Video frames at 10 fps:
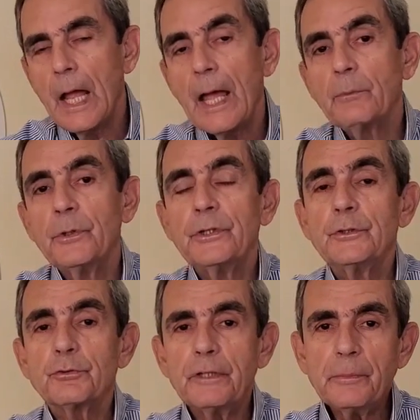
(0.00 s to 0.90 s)
And when you
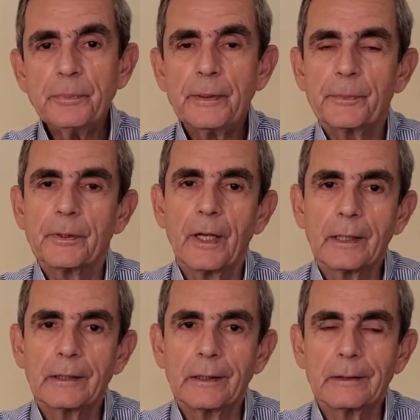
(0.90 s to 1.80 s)
treat people
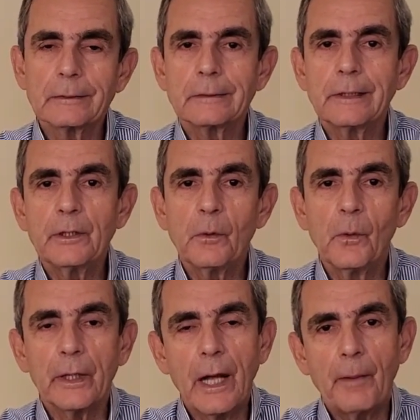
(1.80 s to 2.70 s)
like this, you know
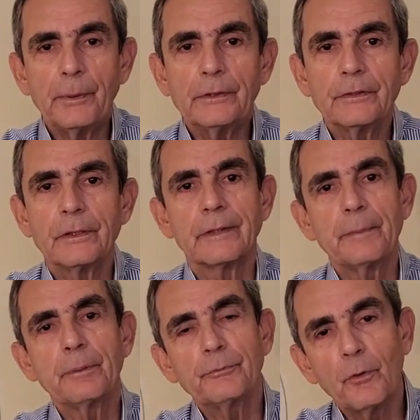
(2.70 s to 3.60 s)
what happens? They
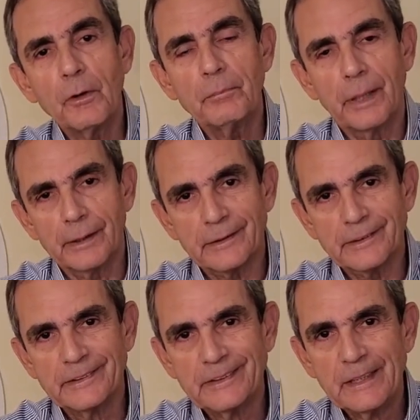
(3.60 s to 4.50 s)
perform
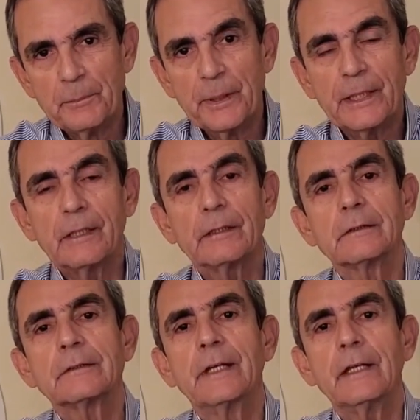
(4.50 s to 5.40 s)
better.
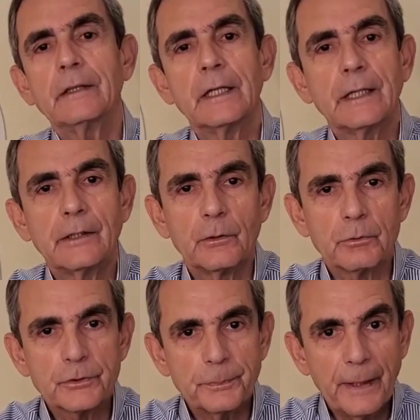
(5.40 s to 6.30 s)
Because they think you
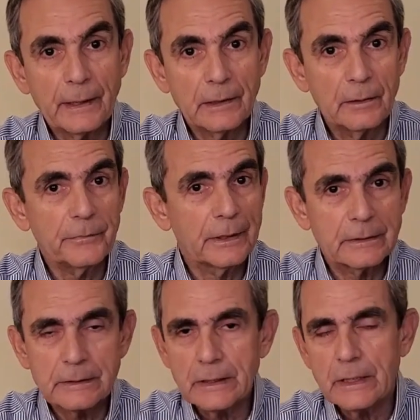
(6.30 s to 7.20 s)
respect them, they
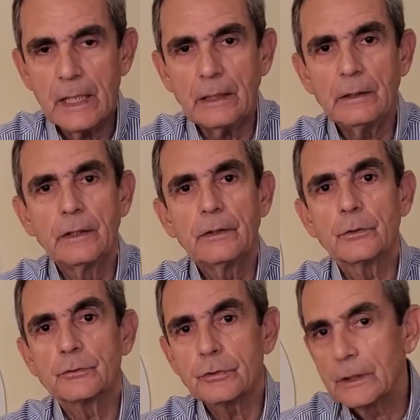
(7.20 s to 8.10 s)
see that,
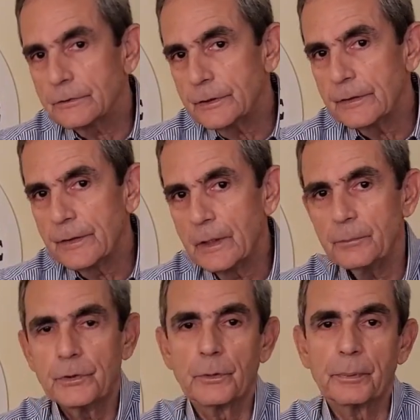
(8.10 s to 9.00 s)
you're trusting
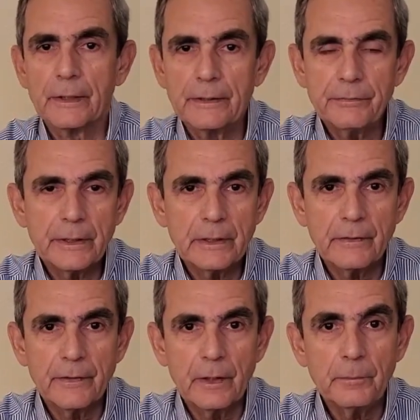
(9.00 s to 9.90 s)
them, you're believing in
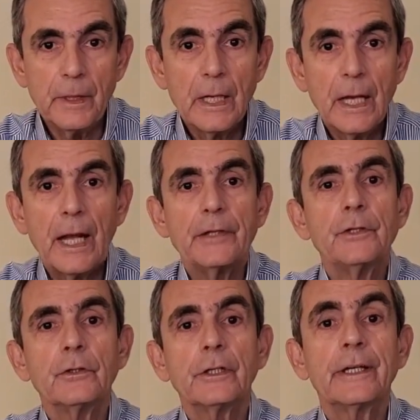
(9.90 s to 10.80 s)
them, and
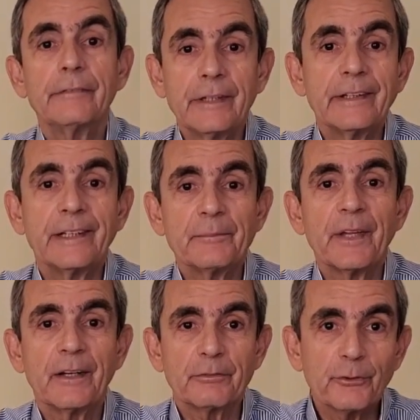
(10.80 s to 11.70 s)
you're giving them
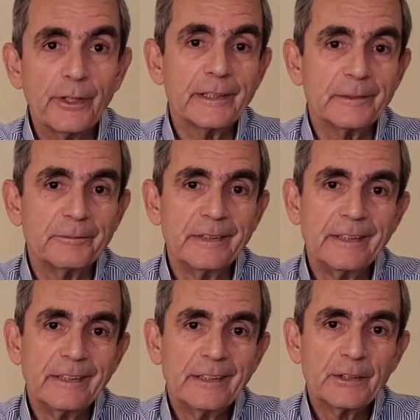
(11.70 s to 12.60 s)
that freedom
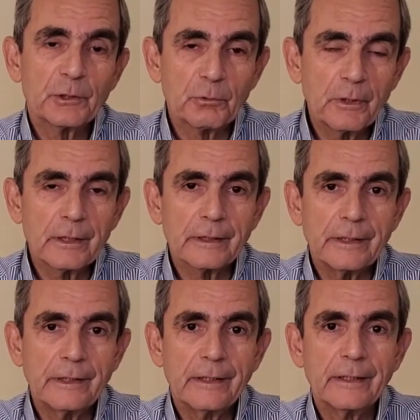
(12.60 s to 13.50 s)
to
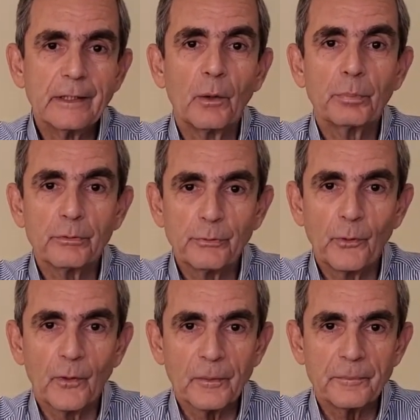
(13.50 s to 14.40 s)
really go
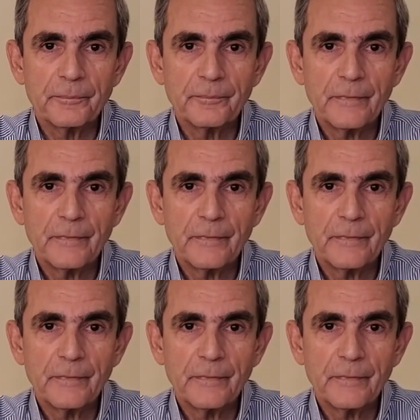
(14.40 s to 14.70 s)
perform.